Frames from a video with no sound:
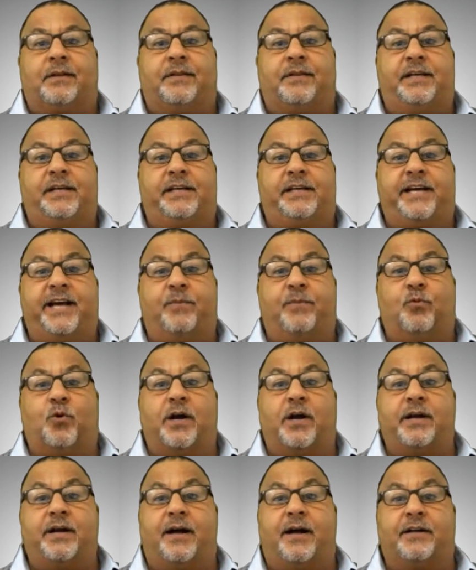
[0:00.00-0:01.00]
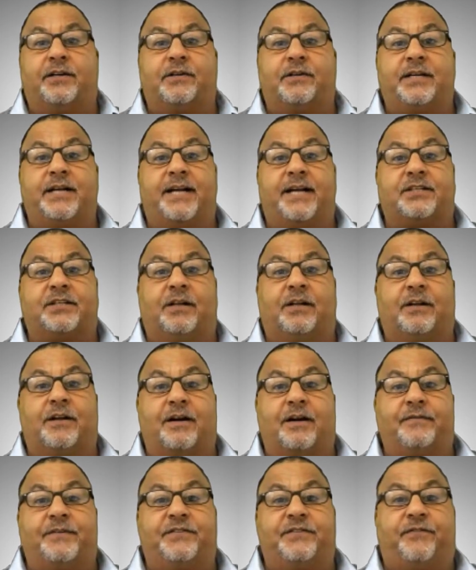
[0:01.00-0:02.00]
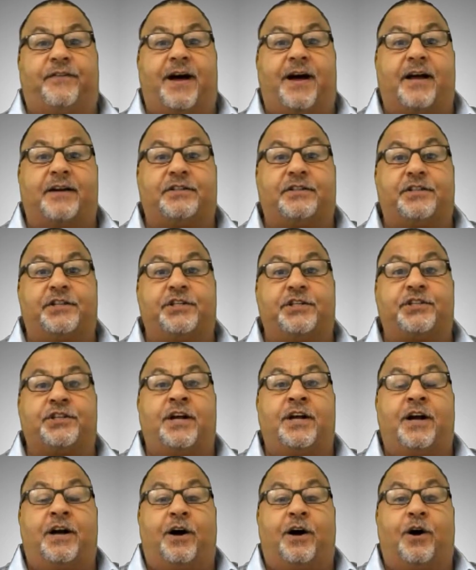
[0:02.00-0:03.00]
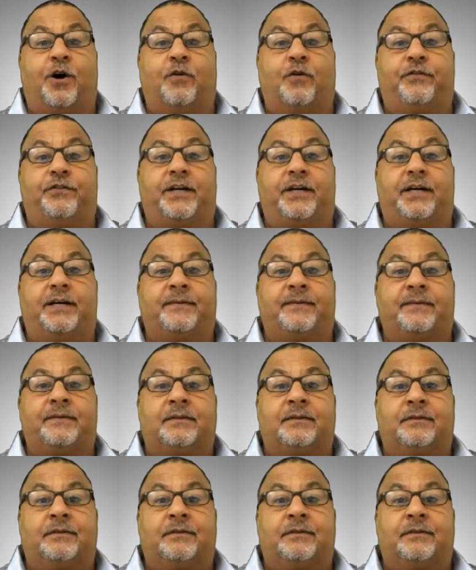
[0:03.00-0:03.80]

The Chem 100 has a lot of advantages over